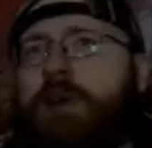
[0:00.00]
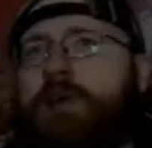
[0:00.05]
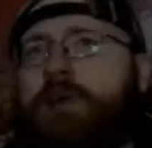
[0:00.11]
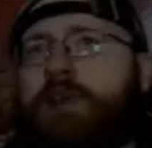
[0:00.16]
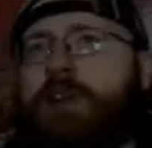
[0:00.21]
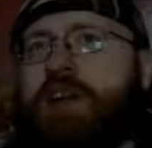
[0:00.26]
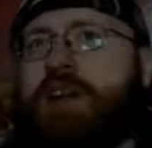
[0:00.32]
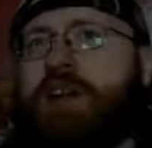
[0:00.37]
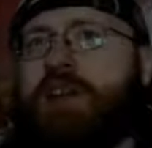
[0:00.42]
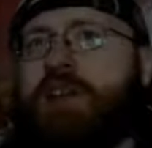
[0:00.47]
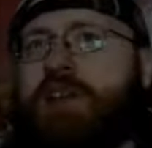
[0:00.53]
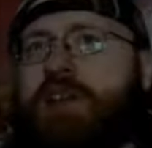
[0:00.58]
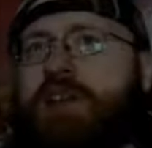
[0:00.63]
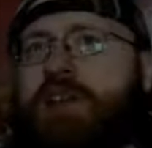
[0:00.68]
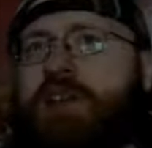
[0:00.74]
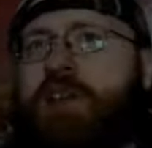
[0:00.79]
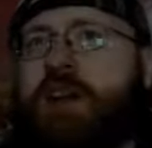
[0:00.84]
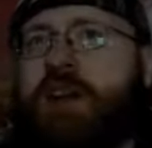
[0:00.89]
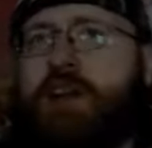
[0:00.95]

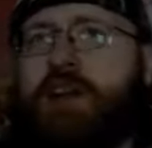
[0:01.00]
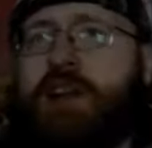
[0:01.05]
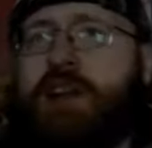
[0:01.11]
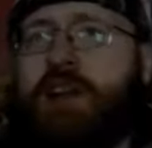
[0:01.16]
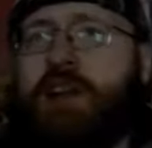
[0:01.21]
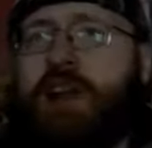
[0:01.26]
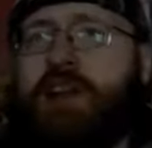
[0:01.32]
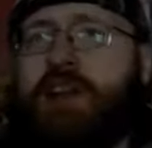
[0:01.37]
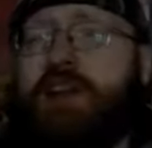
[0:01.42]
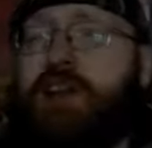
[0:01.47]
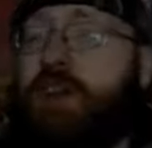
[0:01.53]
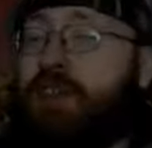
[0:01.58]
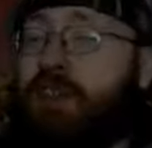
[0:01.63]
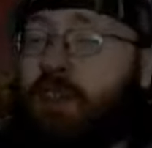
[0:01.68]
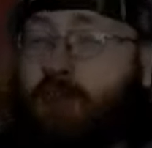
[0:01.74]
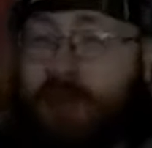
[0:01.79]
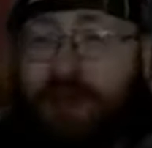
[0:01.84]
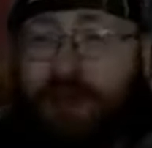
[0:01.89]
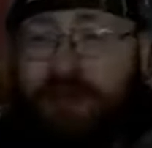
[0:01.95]
because uh,
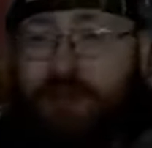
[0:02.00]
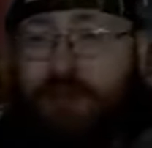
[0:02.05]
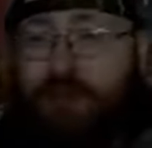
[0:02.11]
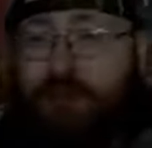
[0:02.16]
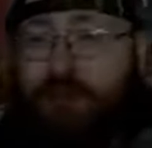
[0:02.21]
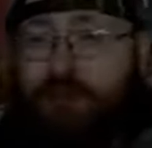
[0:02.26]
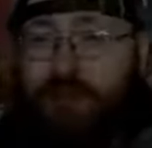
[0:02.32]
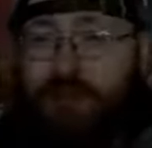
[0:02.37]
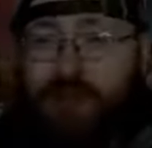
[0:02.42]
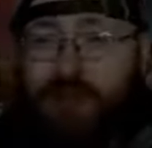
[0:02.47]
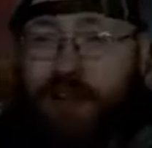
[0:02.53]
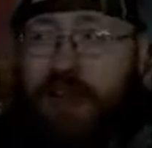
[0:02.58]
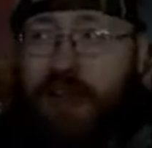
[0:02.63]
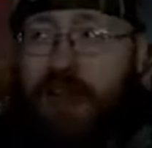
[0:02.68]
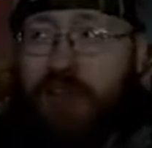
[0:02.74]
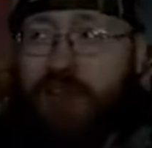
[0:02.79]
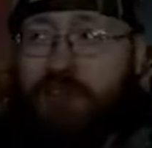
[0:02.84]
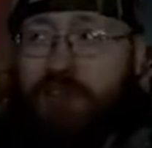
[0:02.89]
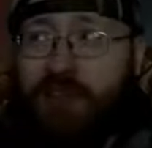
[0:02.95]
nothing about the
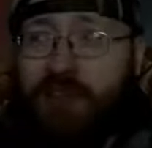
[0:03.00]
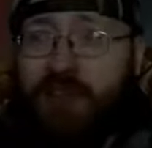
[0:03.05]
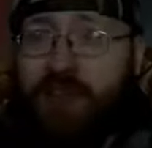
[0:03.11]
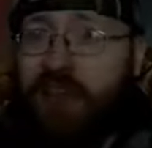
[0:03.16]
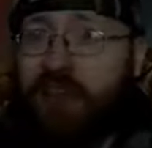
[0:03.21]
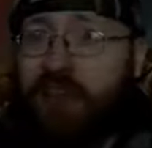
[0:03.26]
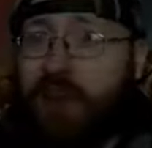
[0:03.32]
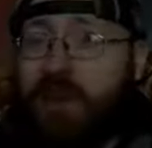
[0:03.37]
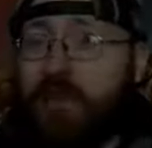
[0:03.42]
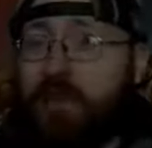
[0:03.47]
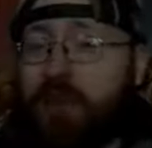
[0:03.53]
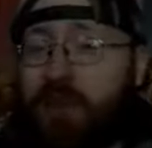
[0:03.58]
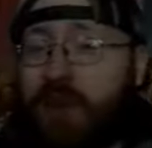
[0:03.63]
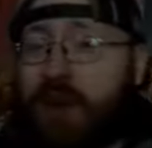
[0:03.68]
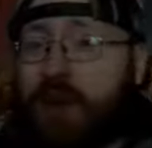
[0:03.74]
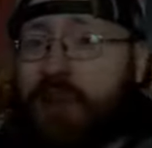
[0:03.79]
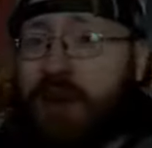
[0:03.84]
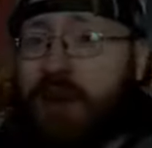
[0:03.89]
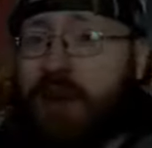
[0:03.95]
guy seems like Simon
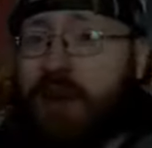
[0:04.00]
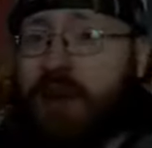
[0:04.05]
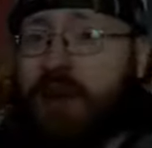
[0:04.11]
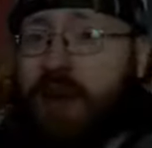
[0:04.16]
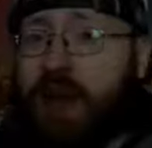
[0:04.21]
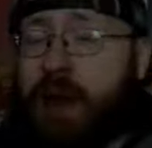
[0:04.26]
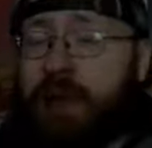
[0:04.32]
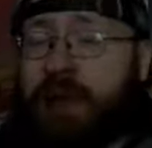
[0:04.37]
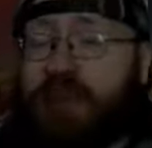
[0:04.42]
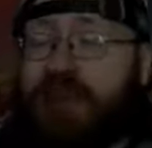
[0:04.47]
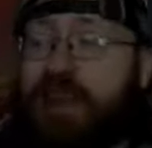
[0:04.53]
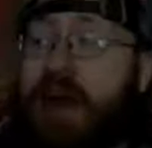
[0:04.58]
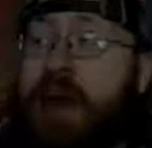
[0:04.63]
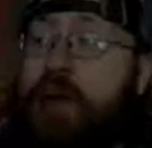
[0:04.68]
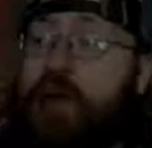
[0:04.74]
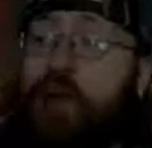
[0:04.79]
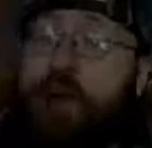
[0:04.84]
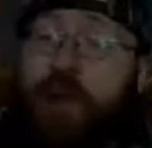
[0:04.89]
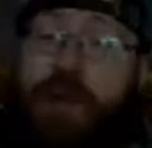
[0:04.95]
Belmont. I mean, he's
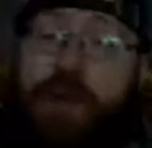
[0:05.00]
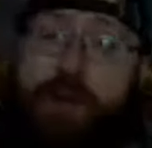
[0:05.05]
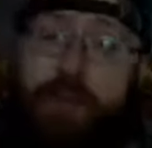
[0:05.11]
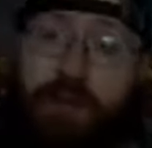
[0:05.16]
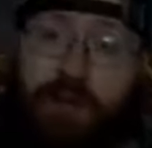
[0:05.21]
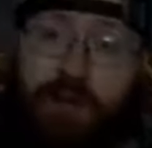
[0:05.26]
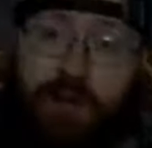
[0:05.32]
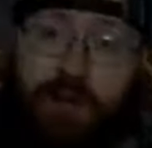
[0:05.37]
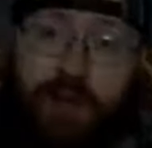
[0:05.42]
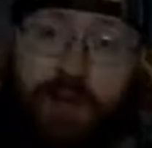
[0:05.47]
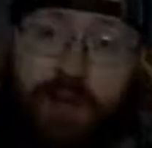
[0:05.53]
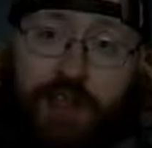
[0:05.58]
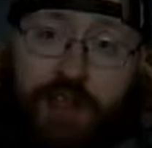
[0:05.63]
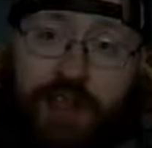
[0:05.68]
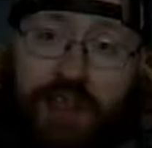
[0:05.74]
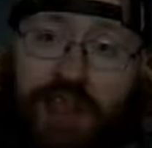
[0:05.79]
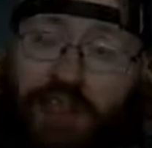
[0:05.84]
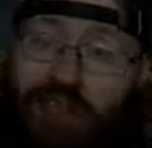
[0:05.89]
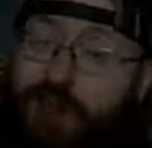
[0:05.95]
got a whip.
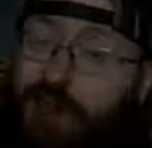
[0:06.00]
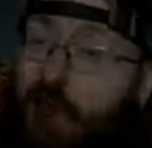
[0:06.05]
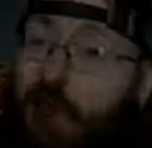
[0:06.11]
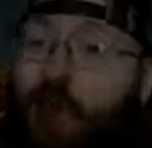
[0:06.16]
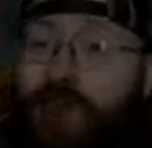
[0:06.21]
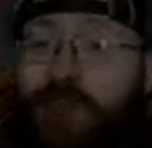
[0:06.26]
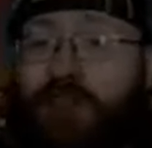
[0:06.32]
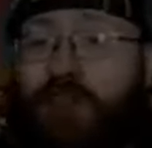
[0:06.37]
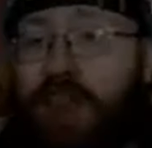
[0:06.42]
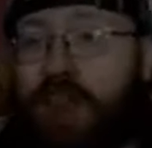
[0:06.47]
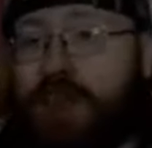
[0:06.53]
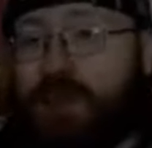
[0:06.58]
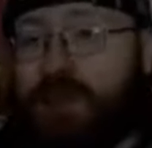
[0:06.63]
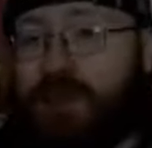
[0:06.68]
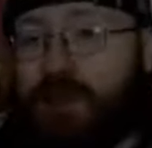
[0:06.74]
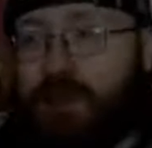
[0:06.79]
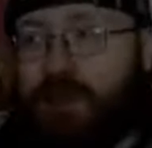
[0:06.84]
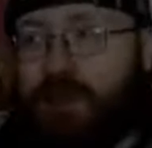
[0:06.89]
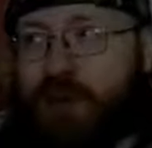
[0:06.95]
He's called Simon
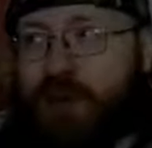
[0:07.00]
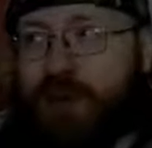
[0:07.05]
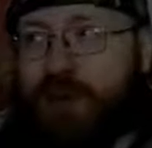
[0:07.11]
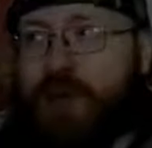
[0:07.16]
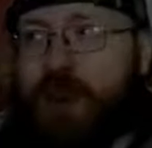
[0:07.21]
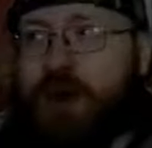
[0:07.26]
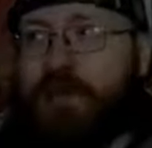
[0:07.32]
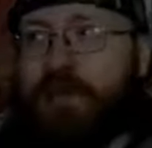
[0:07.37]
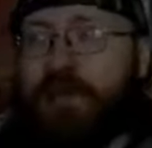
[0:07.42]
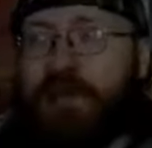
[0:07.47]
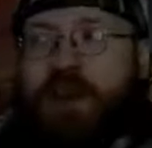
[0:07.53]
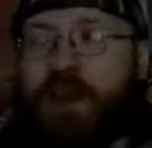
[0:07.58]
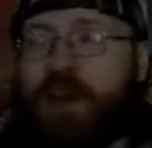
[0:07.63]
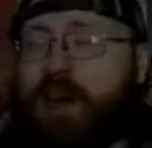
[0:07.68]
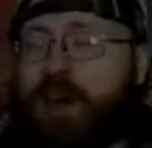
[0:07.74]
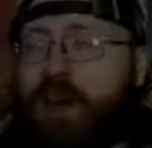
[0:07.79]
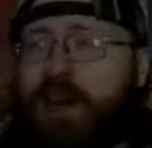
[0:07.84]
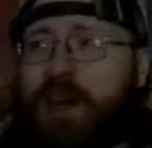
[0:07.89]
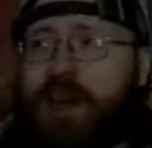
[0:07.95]
Belmont,
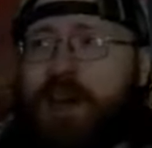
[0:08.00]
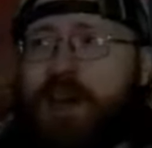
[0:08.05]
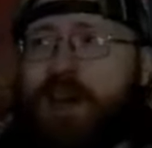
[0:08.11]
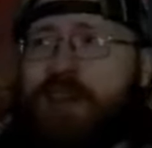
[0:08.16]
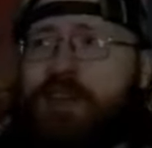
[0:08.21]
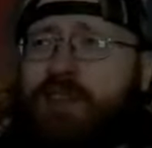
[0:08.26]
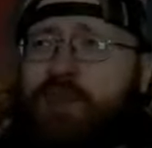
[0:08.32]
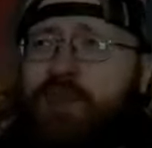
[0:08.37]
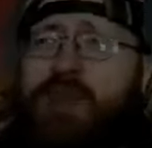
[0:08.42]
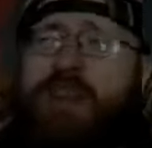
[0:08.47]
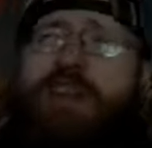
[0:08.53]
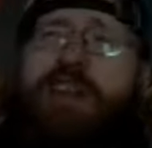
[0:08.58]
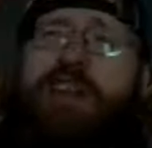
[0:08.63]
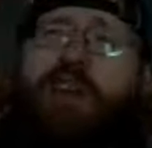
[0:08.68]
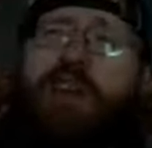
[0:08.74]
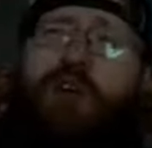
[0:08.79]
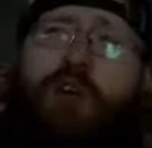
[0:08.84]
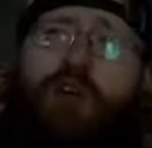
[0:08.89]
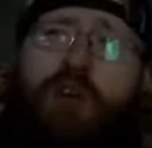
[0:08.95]
but the way
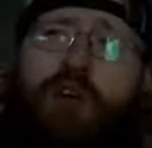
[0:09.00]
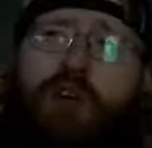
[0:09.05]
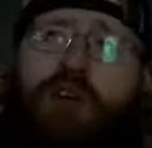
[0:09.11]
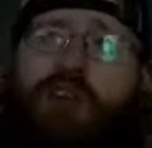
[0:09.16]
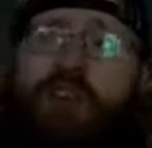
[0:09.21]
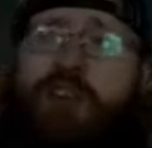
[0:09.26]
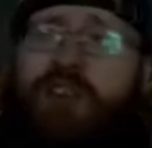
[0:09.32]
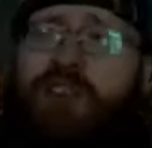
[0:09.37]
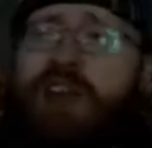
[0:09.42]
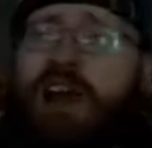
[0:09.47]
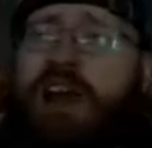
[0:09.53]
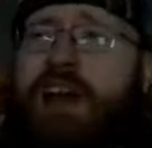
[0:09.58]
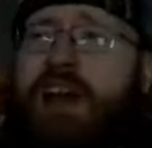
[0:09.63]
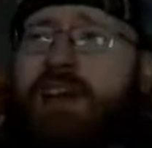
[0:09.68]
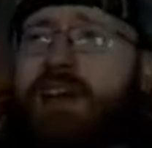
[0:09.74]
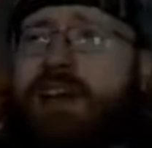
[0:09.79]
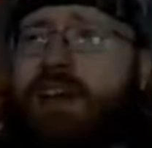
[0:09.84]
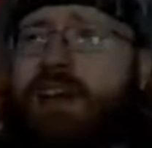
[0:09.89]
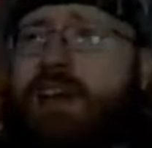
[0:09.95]
he looks is kind
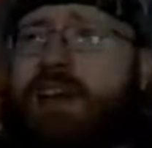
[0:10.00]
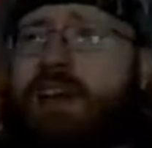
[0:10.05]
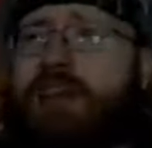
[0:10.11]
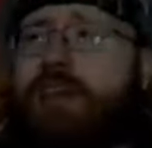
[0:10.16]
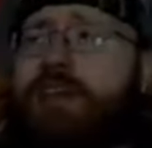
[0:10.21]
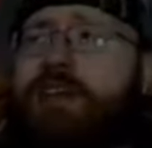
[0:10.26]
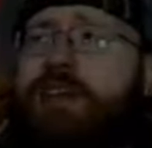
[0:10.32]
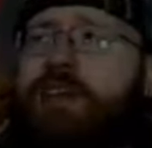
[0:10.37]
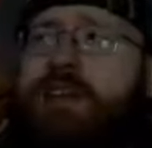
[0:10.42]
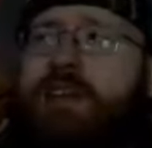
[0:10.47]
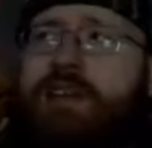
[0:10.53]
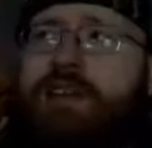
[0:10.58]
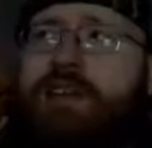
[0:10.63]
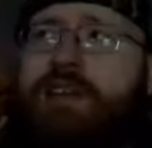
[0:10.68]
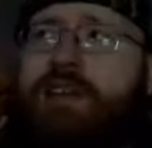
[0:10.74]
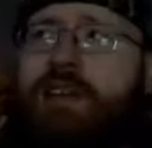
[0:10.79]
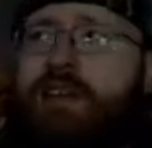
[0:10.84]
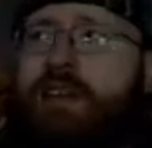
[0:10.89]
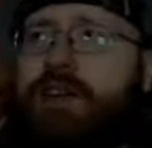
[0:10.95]
of like
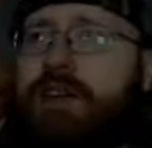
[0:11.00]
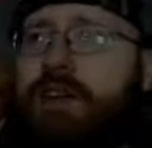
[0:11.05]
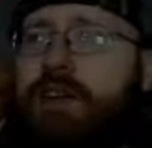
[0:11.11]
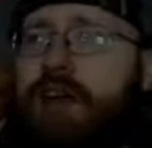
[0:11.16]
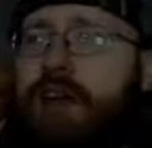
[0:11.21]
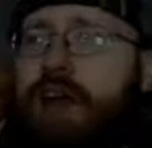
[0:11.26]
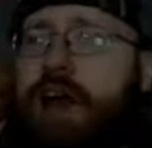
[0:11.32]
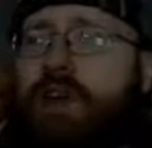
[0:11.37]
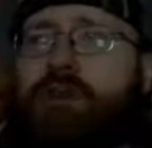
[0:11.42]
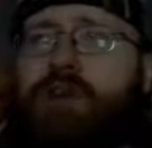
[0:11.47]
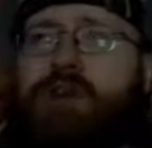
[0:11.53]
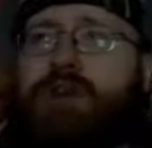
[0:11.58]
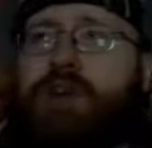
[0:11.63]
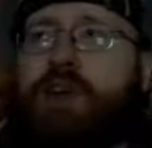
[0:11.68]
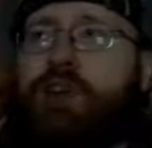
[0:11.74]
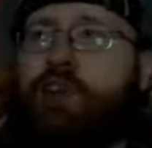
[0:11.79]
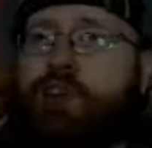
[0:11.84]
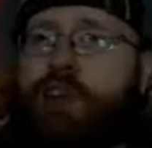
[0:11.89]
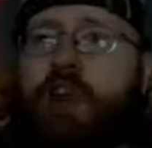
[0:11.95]
I'm
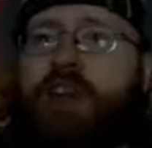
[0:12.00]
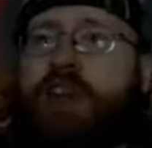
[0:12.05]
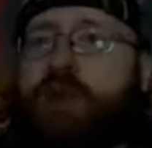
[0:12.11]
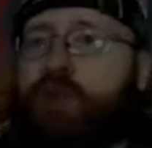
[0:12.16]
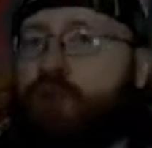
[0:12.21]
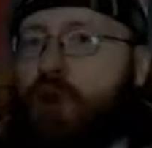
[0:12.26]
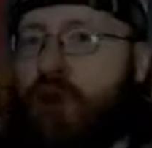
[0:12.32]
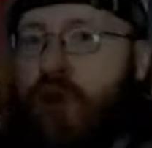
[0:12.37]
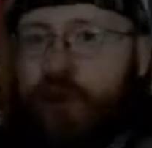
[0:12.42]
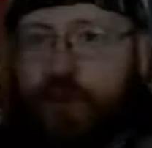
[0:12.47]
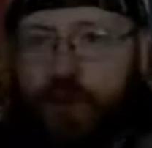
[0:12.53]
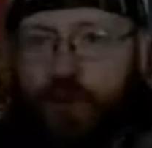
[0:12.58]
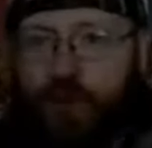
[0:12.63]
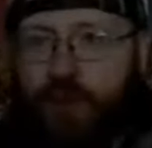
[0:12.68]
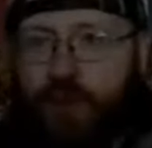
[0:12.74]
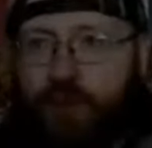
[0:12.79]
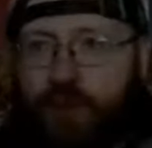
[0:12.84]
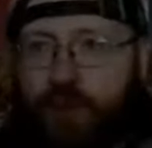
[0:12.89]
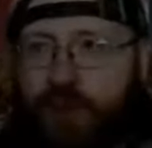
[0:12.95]
surprised Johnny Bravo
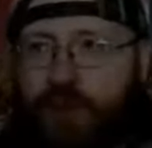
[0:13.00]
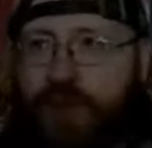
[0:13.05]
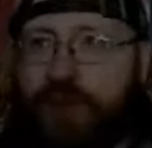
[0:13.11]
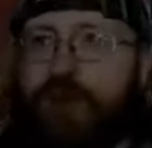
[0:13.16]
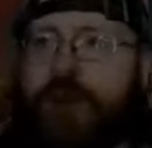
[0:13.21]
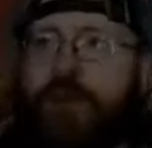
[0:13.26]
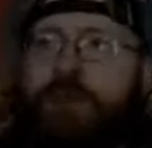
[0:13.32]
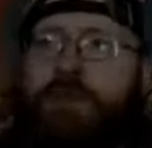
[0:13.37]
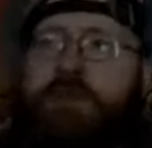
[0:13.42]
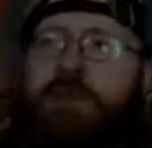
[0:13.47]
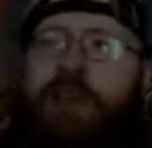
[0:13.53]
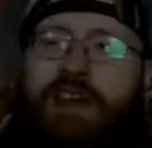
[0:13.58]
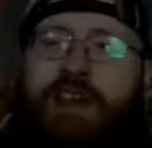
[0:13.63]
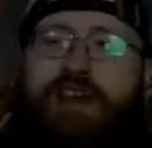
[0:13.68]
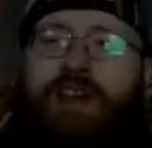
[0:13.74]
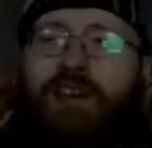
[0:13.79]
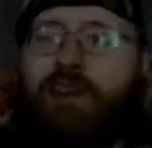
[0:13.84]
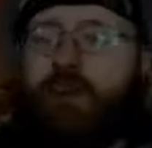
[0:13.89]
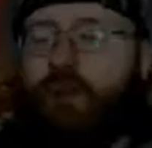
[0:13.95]
didn't play him. Like
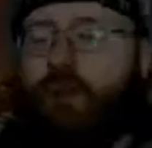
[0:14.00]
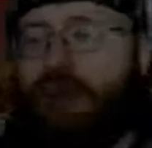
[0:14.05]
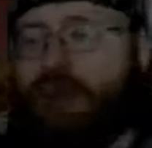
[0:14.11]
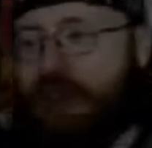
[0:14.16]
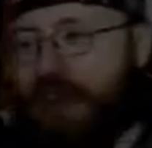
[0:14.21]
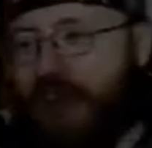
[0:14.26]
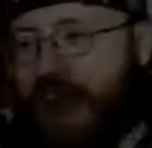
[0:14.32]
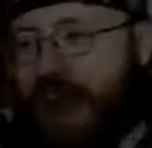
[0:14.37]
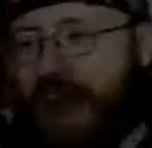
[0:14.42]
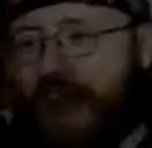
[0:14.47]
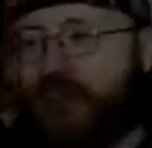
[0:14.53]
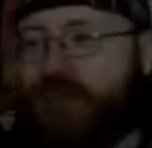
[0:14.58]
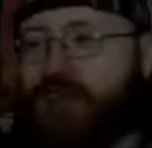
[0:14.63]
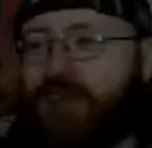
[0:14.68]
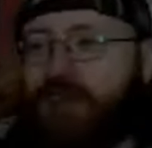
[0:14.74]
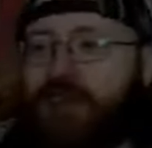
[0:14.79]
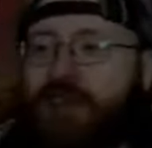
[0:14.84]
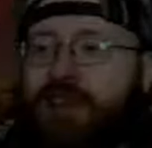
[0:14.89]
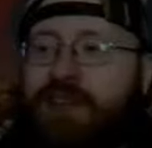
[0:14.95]
the way he
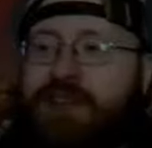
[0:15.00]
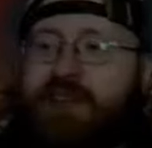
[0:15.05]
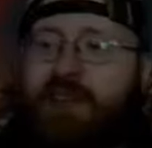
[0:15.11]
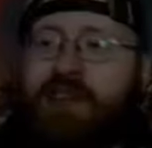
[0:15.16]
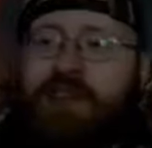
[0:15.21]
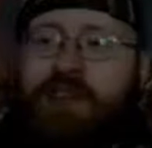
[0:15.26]
acts and.